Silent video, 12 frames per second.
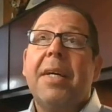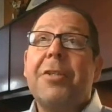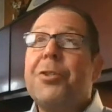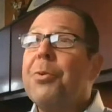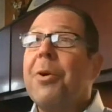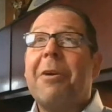
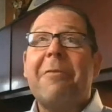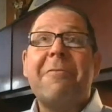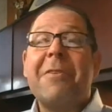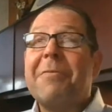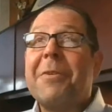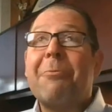
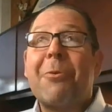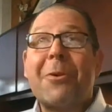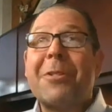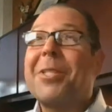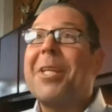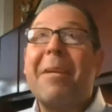250
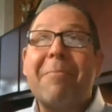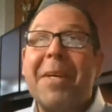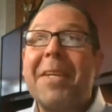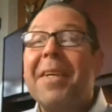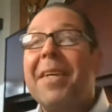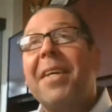word
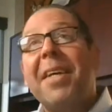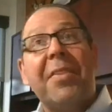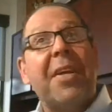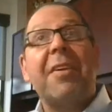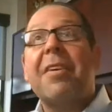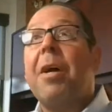statement and
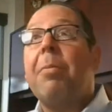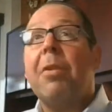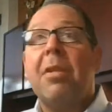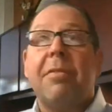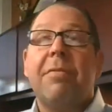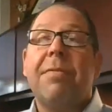then a
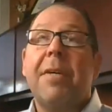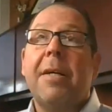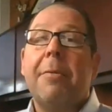couple of